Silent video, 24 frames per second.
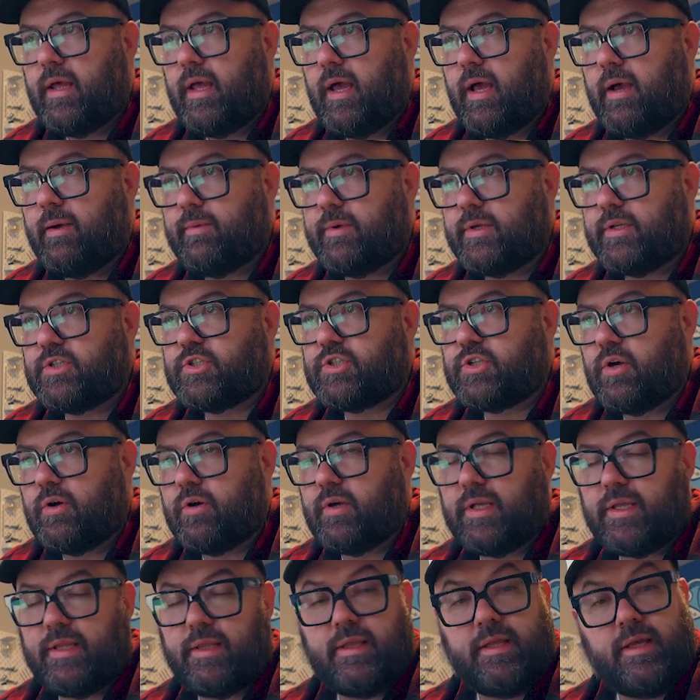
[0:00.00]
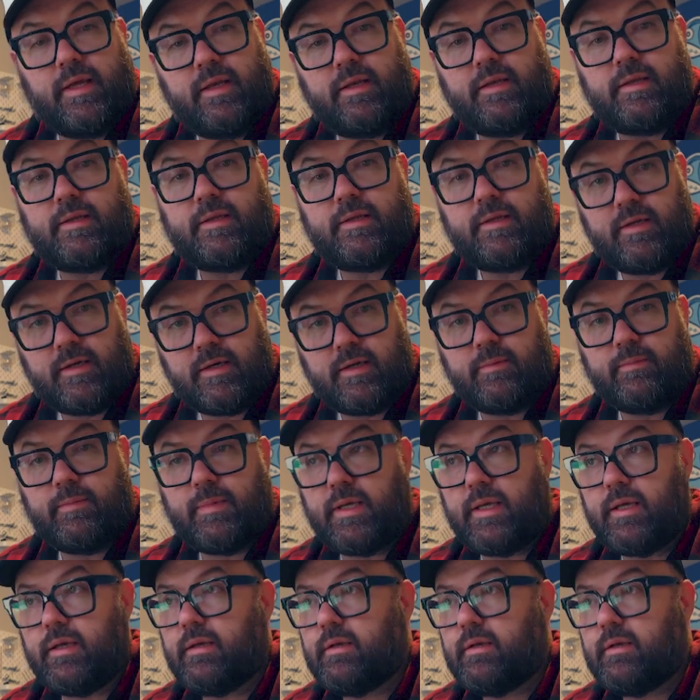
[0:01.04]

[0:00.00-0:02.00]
I want to show you that it can be